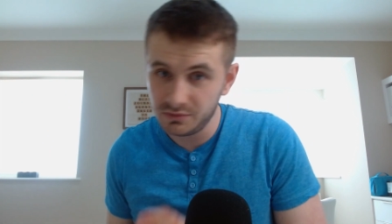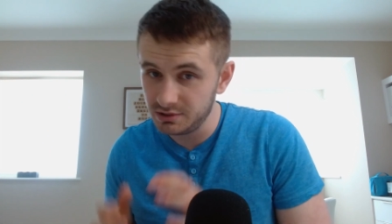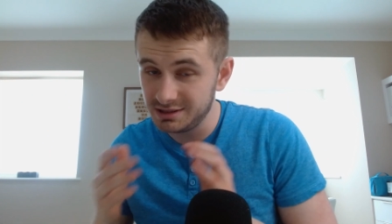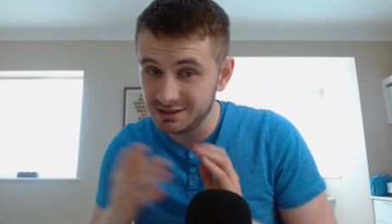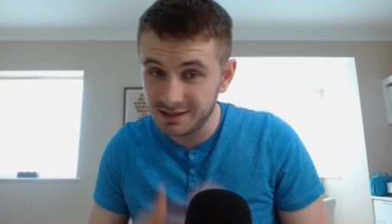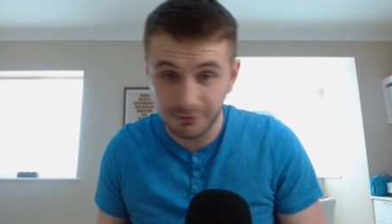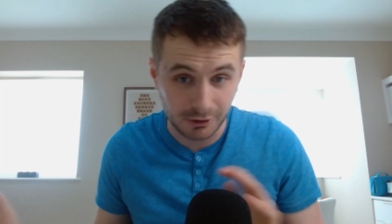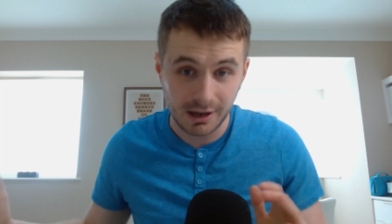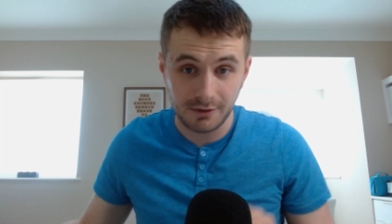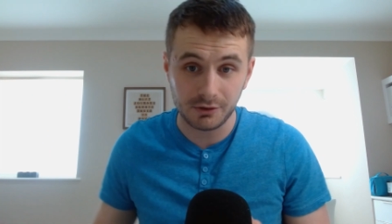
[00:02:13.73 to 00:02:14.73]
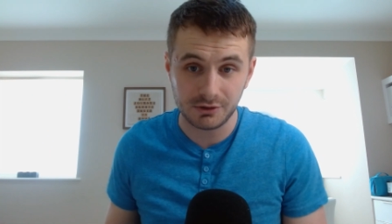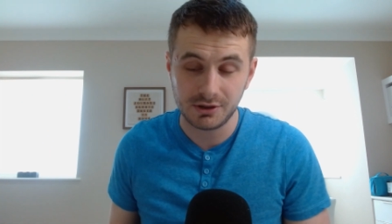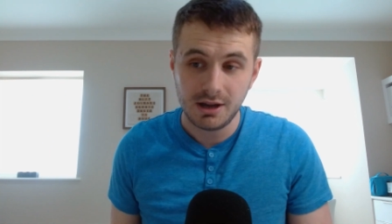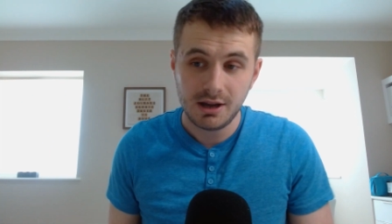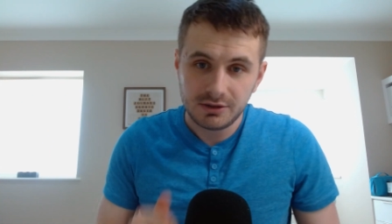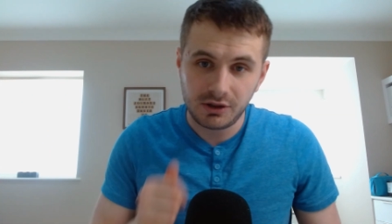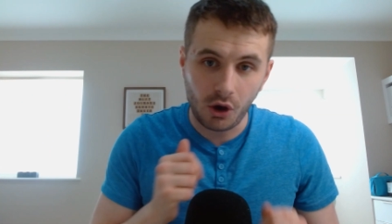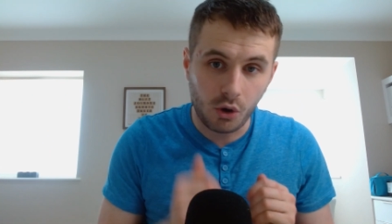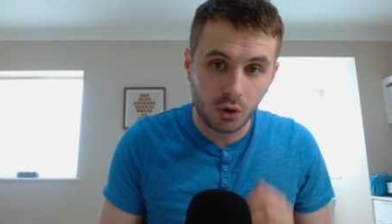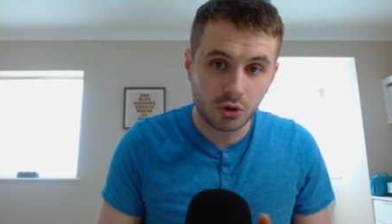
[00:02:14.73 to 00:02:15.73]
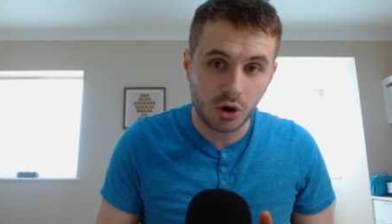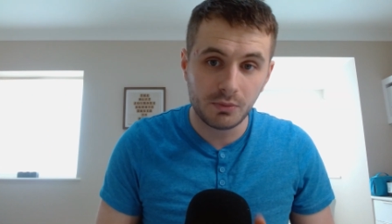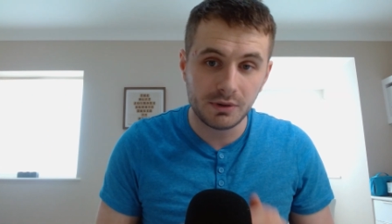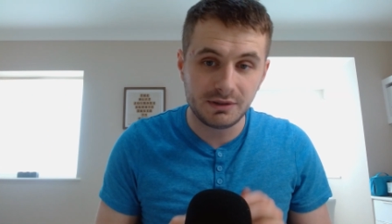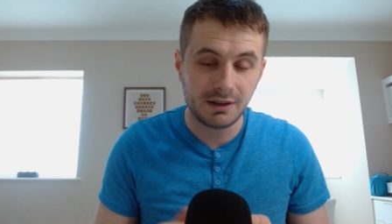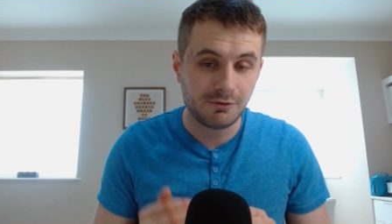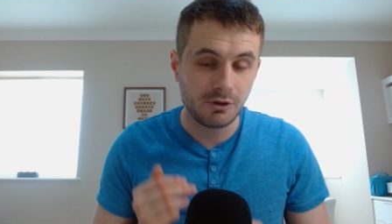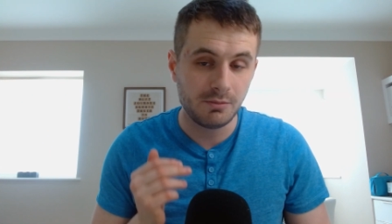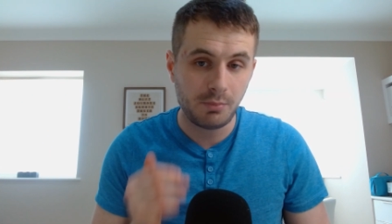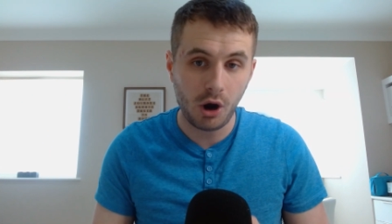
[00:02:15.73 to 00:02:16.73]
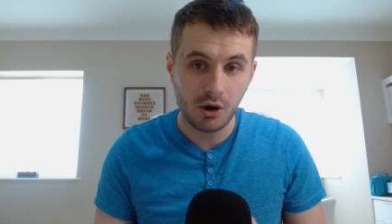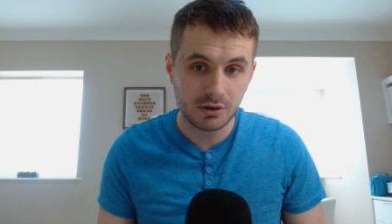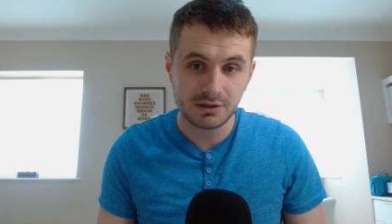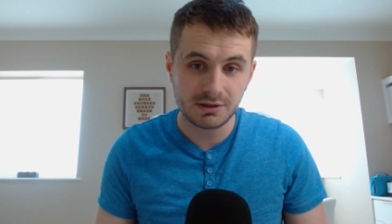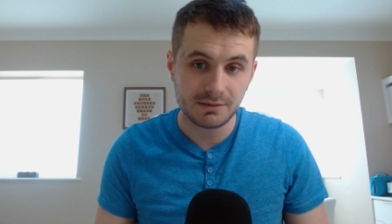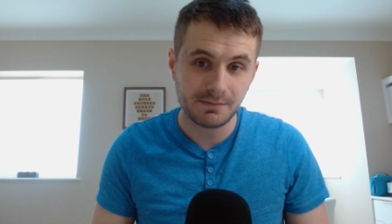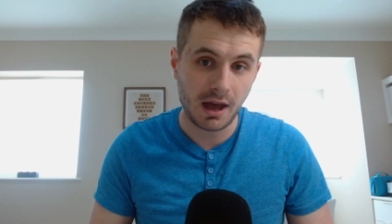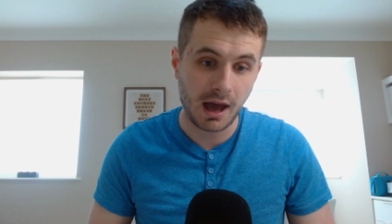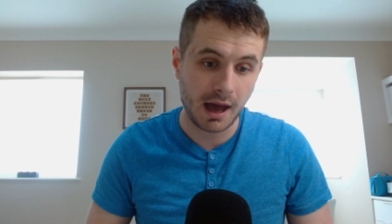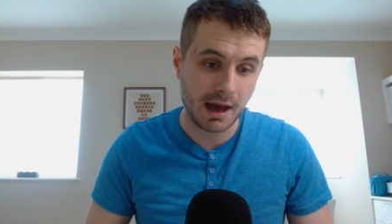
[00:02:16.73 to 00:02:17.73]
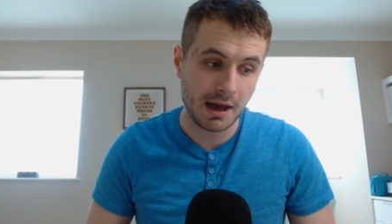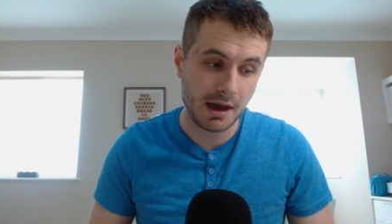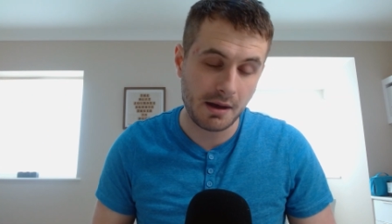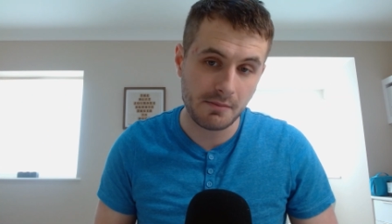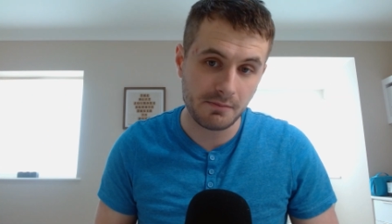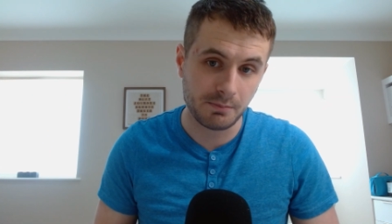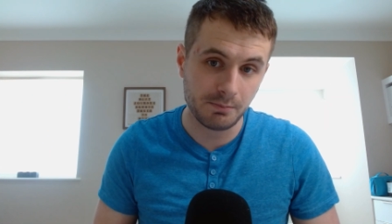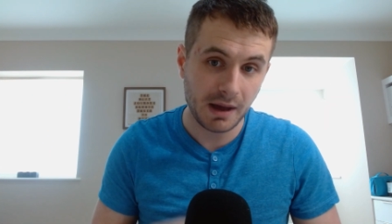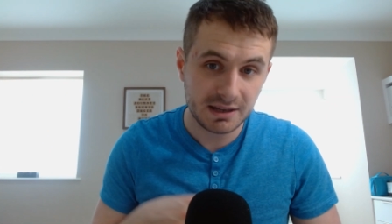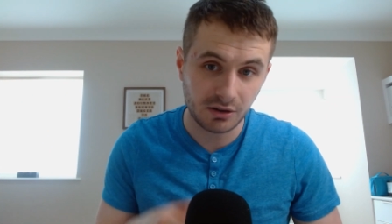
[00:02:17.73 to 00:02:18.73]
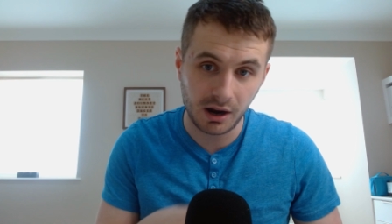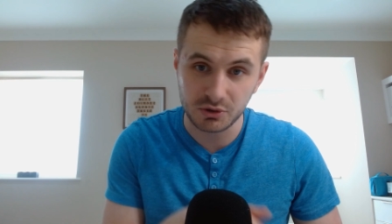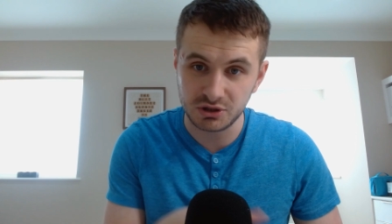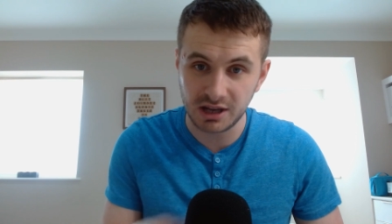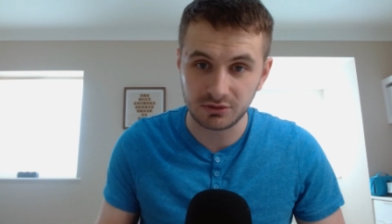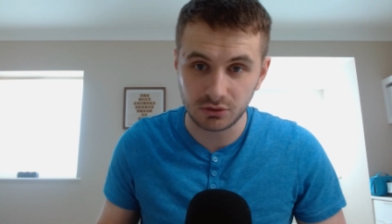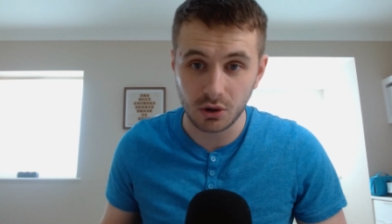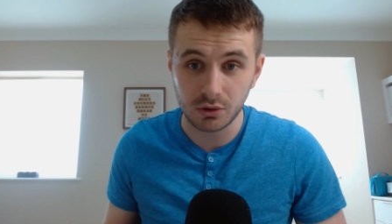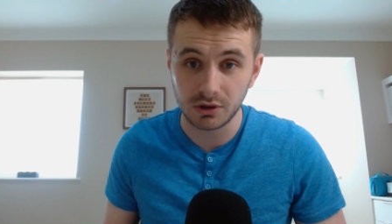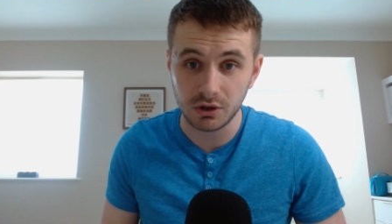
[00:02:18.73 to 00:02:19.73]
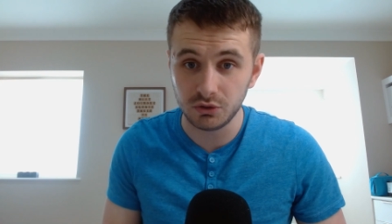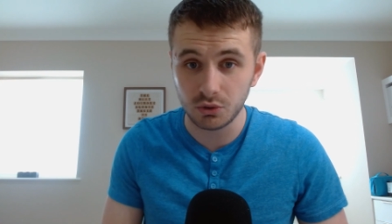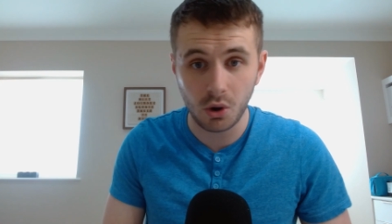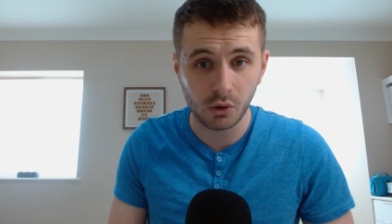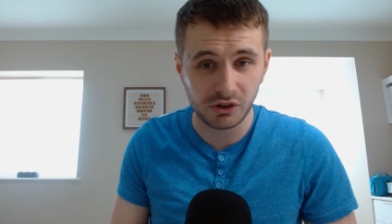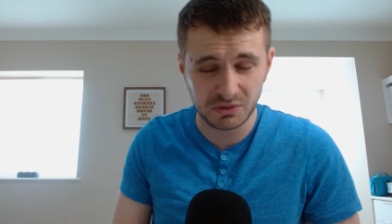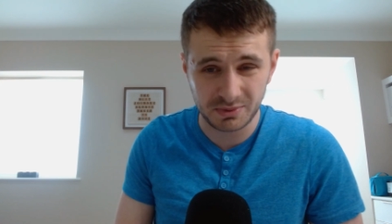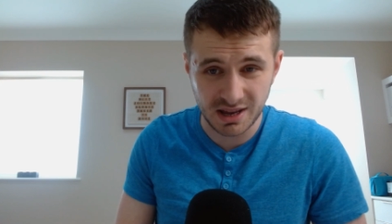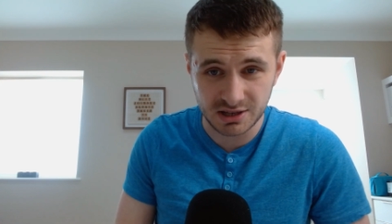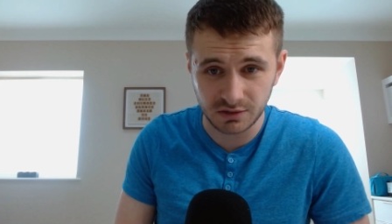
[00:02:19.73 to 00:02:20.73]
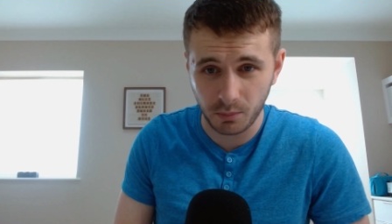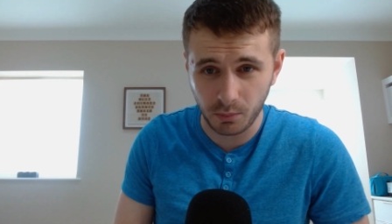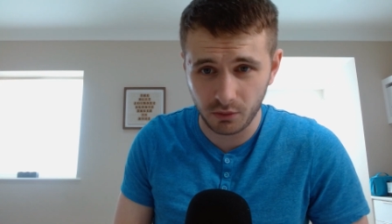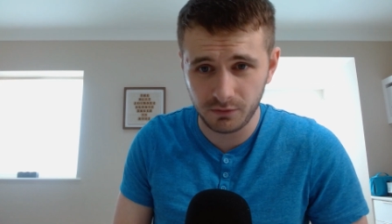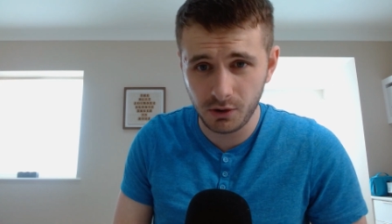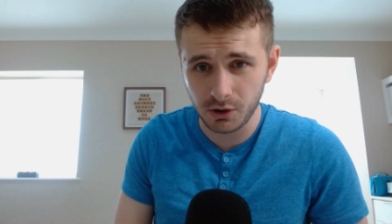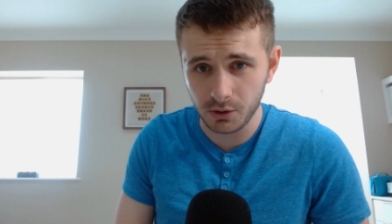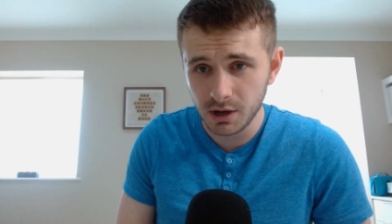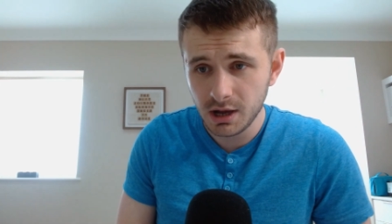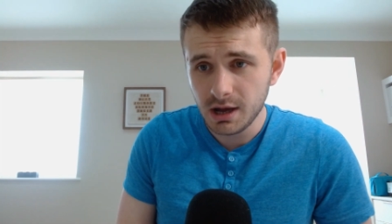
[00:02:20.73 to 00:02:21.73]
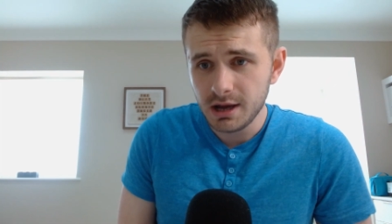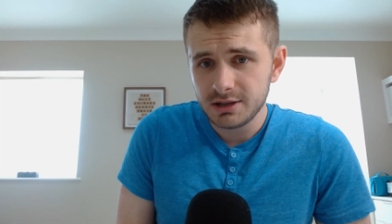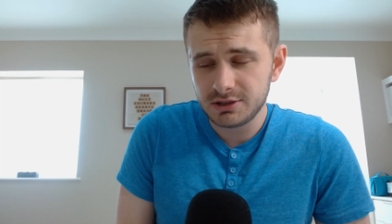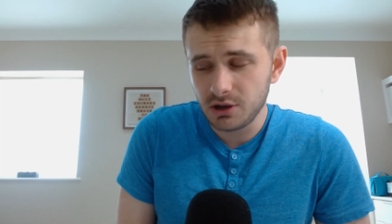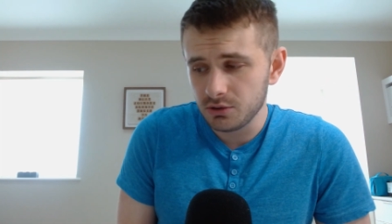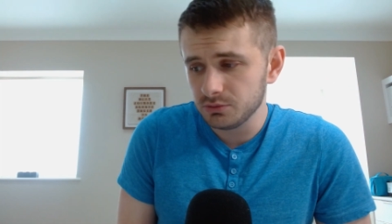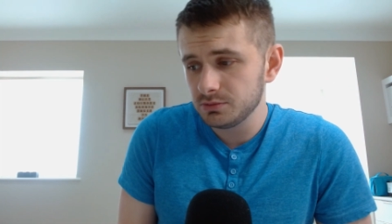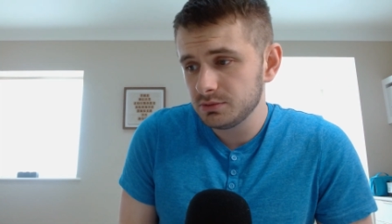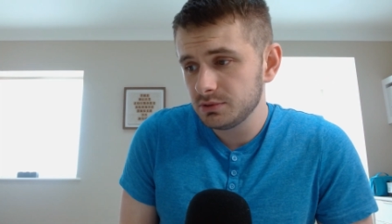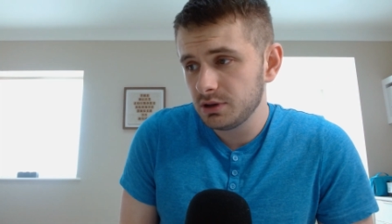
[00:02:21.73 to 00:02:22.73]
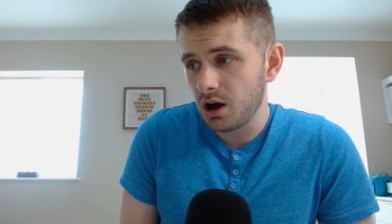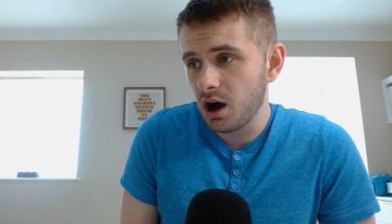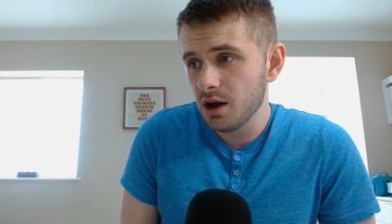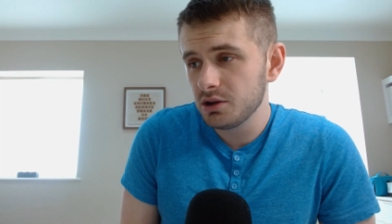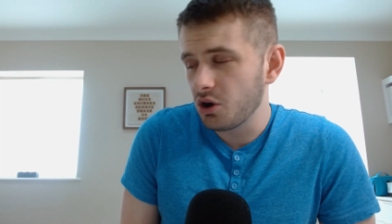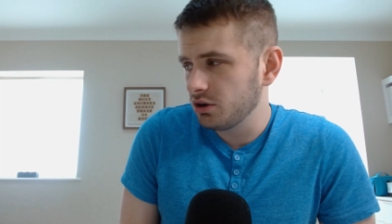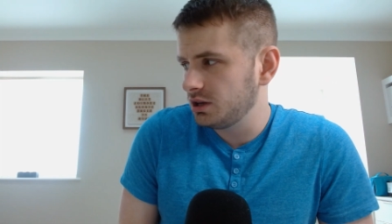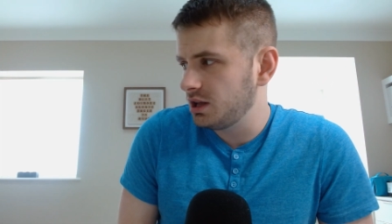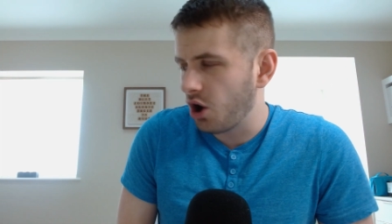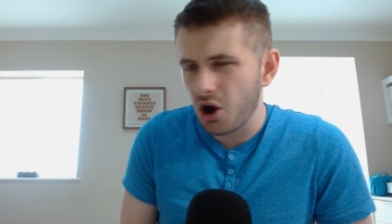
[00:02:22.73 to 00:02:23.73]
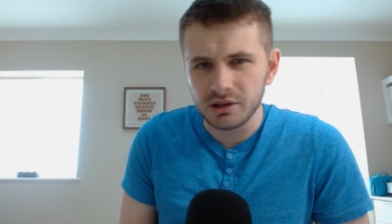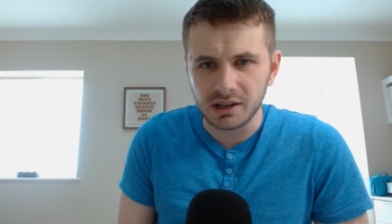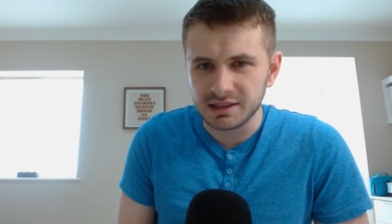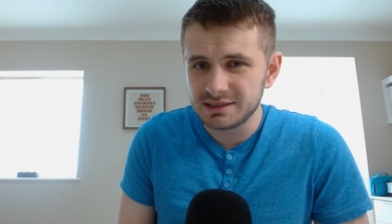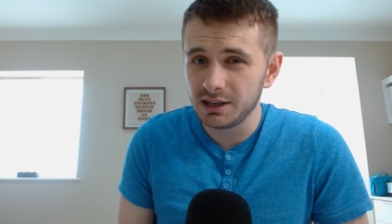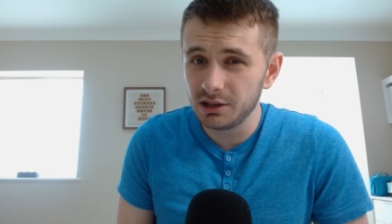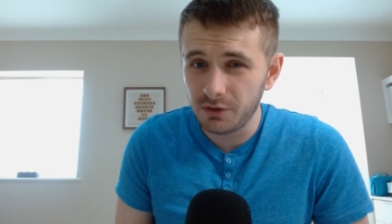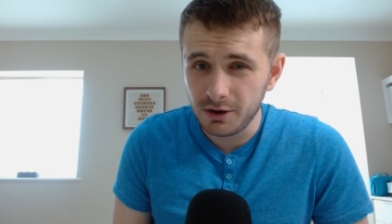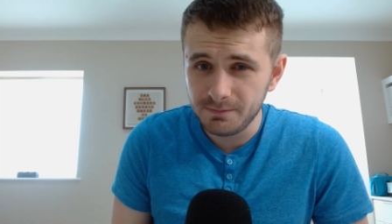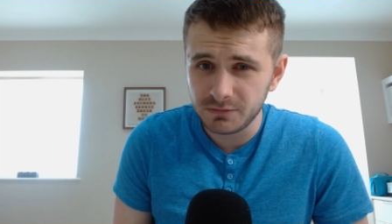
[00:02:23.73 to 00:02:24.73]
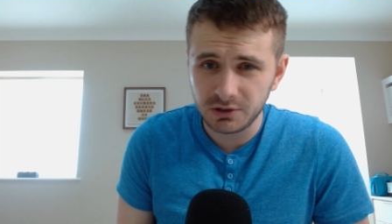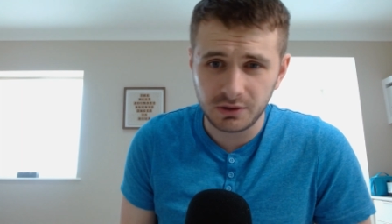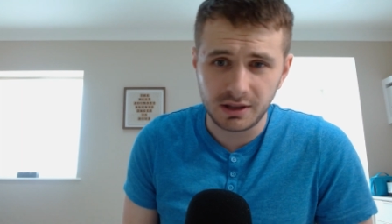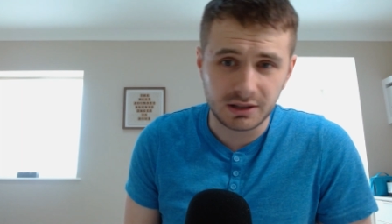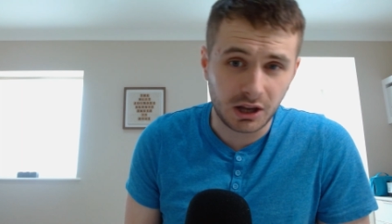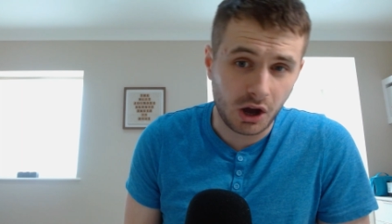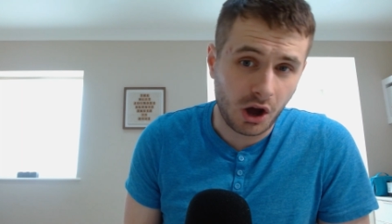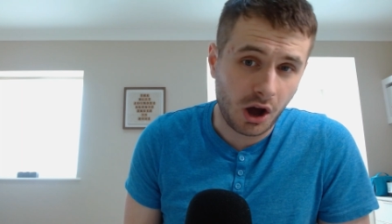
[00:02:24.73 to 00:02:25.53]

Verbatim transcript: There's different levels. They all come with different perks based on how much Nexo token that you do hold as a percentage of your portfolio. So I'm currently on like silver, so I think like